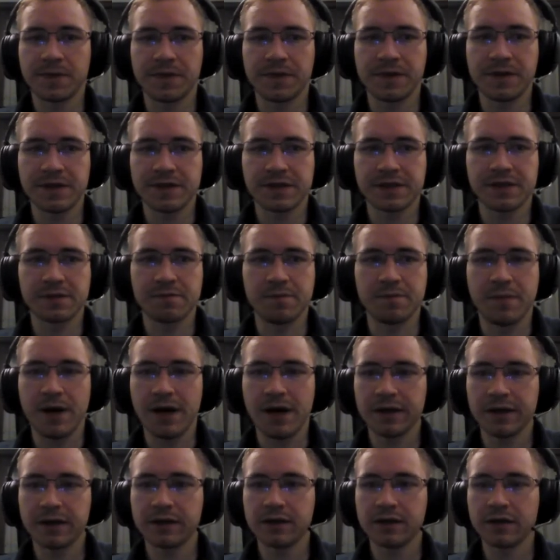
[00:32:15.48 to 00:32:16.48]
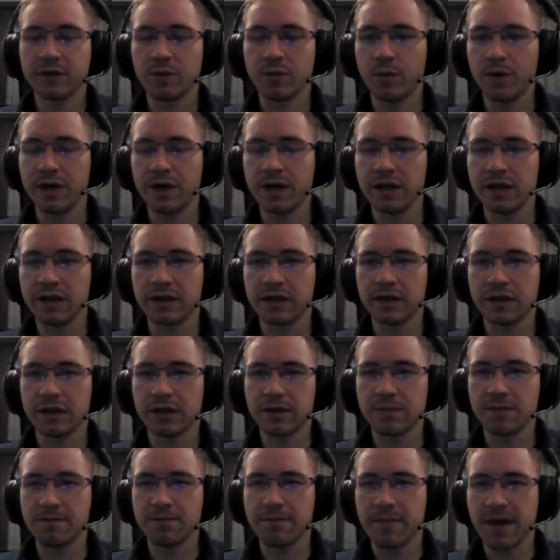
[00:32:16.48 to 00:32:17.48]
This bug with
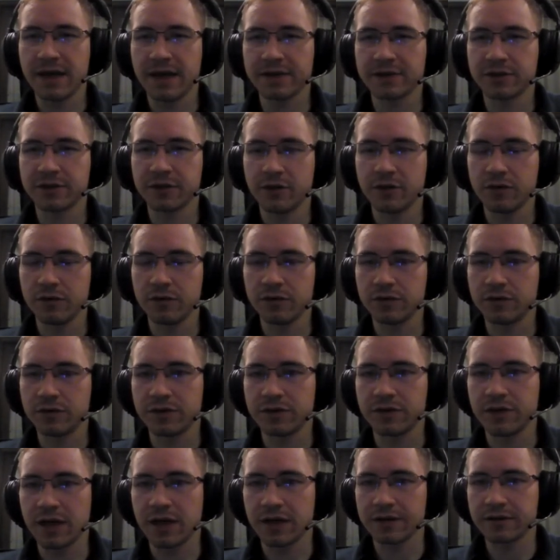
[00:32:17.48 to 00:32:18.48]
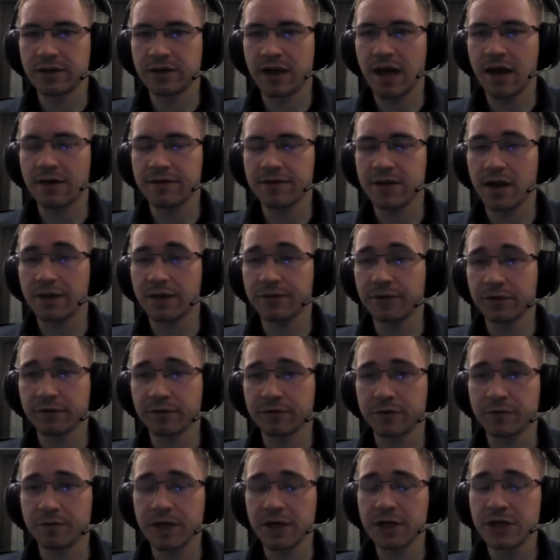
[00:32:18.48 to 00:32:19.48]
the mass node doesn't have enough
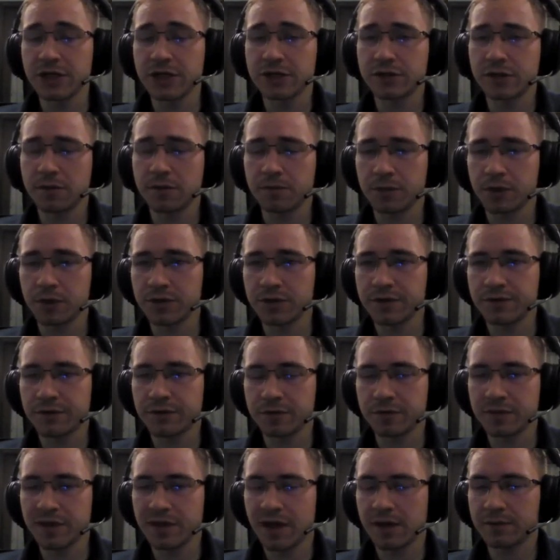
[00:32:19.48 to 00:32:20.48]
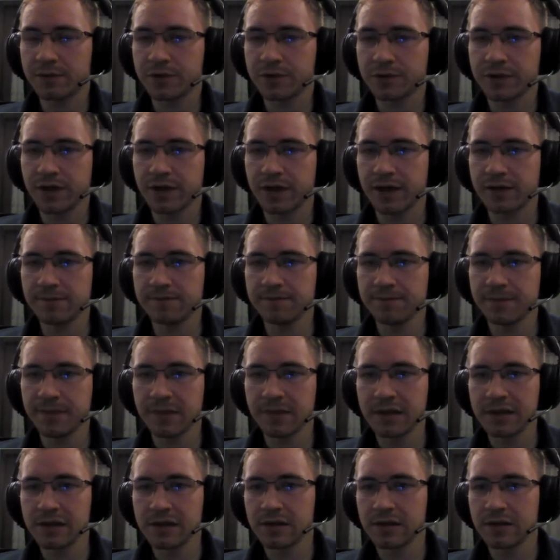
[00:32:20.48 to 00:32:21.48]
confirmation appears from time to time.
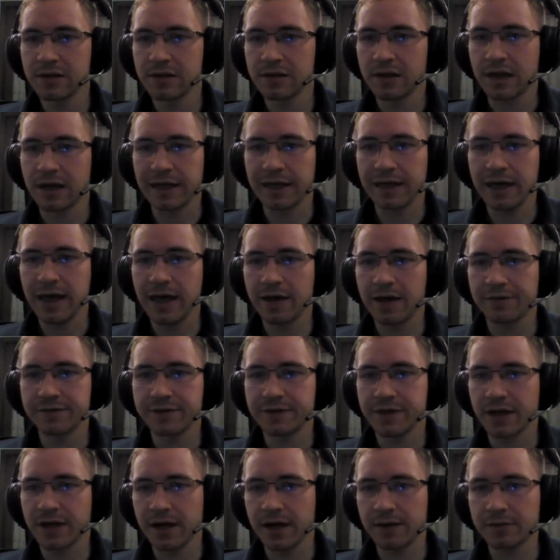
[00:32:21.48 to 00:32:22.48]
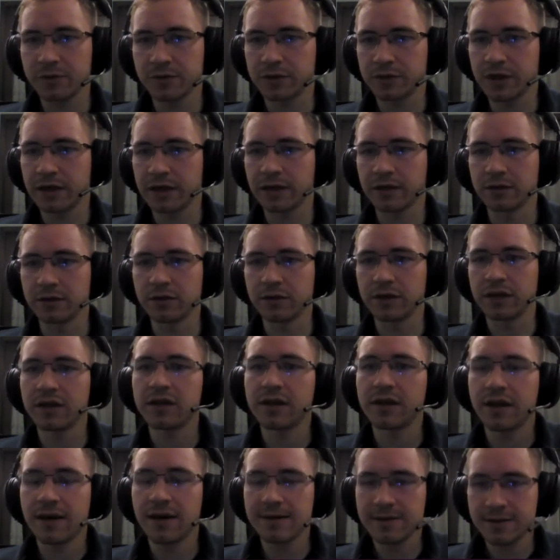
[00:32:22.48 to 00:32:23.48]
I didn't have time to take a look
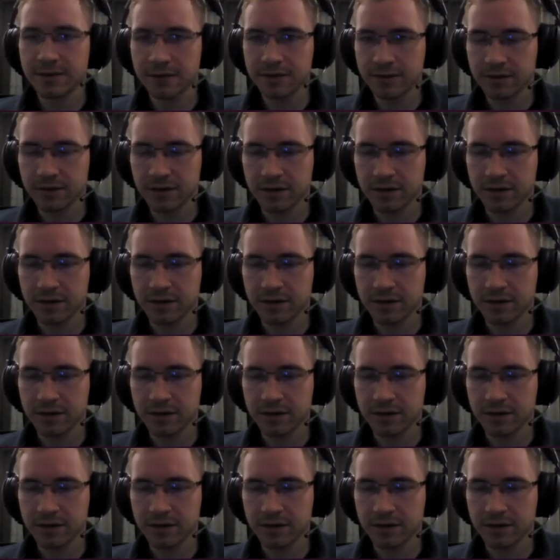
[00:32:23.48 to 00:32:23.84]
at that.